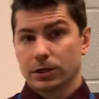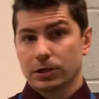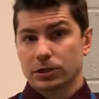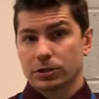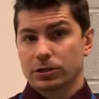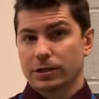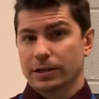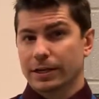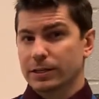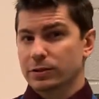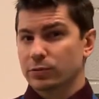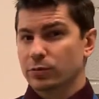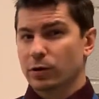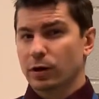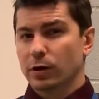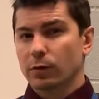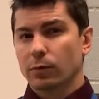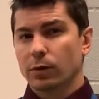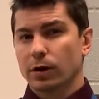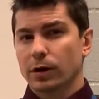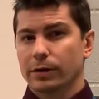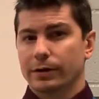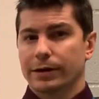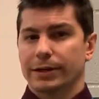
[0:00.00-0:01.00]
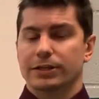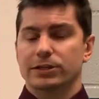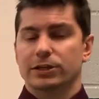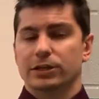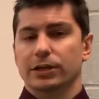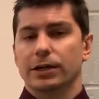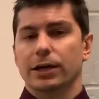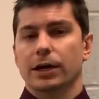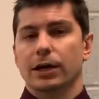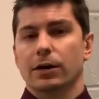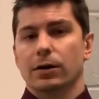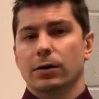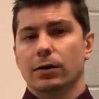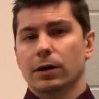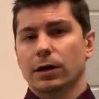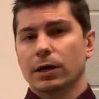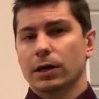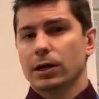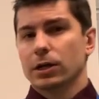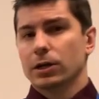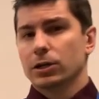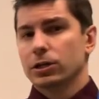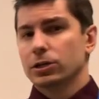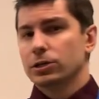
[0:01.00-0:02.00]
So that's where our water has to go.
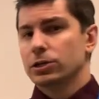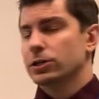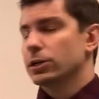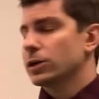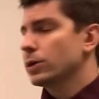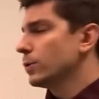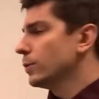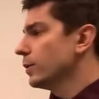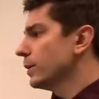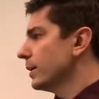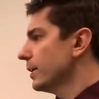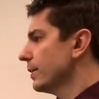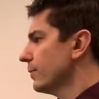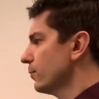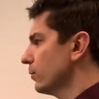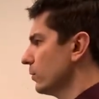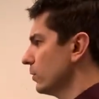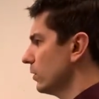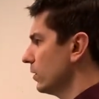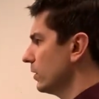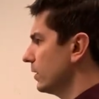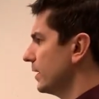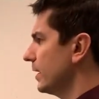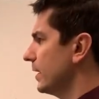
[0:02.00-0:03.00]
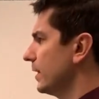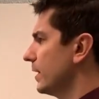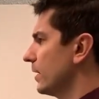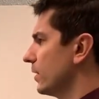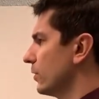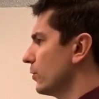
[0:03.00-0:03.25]
So if we're looking there,